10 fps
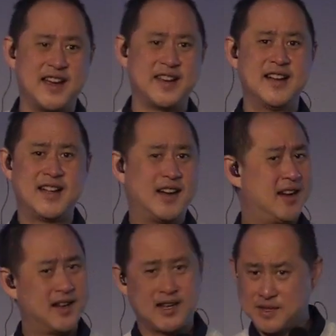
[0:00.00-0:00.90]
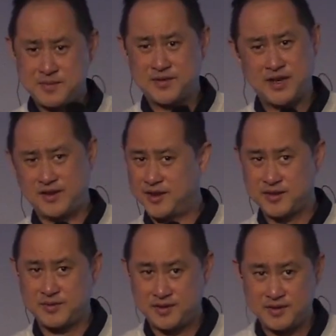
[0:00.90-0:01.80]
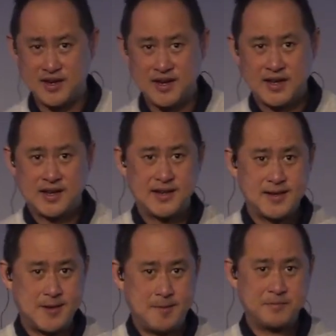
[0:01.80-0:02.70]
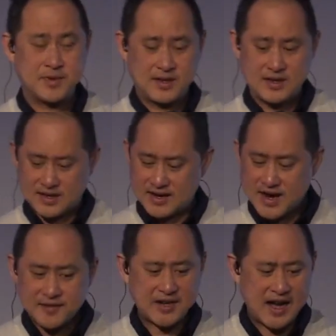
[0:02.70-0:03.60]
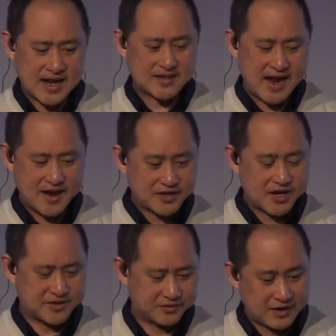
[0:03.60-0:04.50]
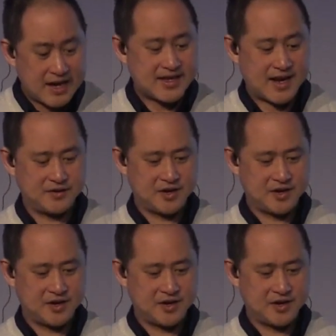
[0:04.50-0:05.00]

I can be really honest with you. I actually had to write down,